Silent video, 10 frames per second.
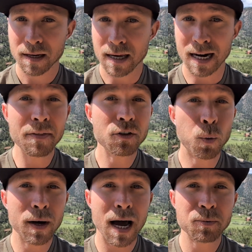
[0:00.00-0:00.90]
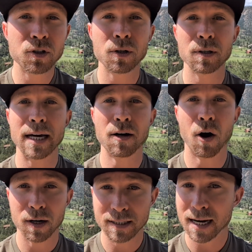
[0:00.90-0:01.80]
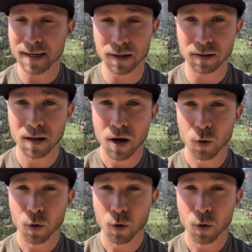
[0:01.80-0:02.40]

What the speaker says: And on this one obstacle at Heart Attack Hill,